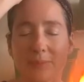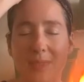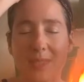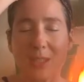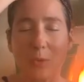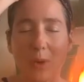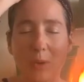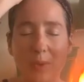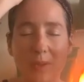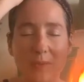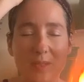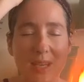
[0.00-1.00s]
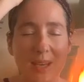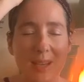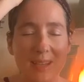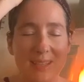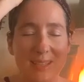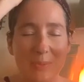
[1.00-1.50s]
So what we've
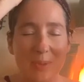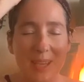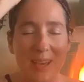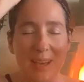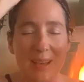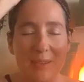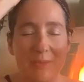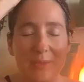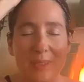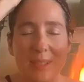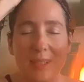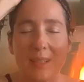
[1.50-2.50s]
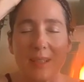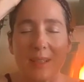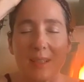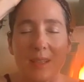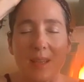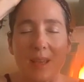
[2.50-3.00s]
done is we have
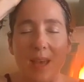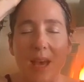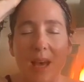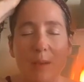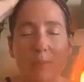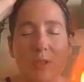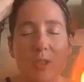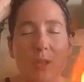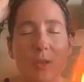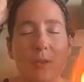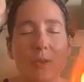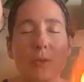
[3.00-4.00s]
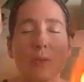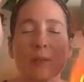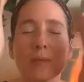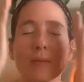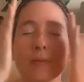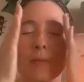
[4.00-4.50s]
helped to
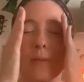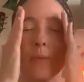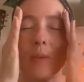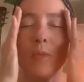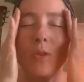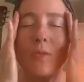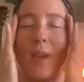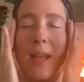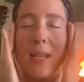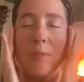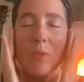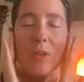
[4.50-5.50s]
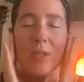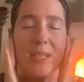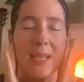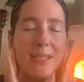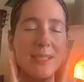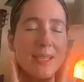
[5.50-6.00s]
remove any more
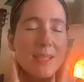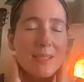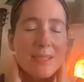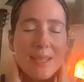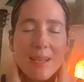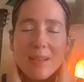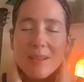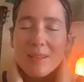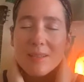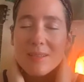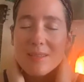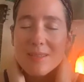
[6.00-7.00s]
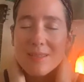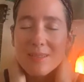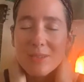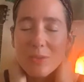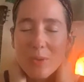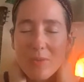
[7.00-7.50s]
dead skin cells.
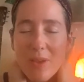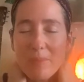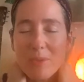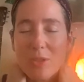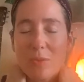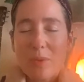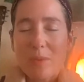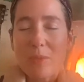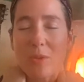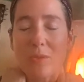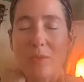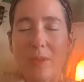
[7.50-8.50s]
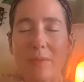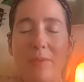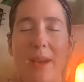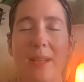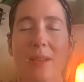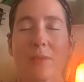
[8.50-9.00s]
We've helped to remove
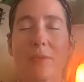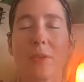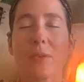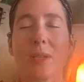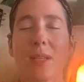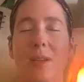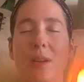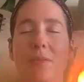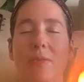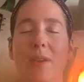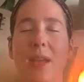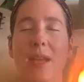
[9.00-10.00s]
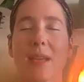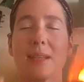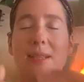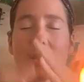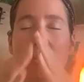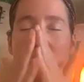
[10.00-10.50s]
lymphatic fluid in our face and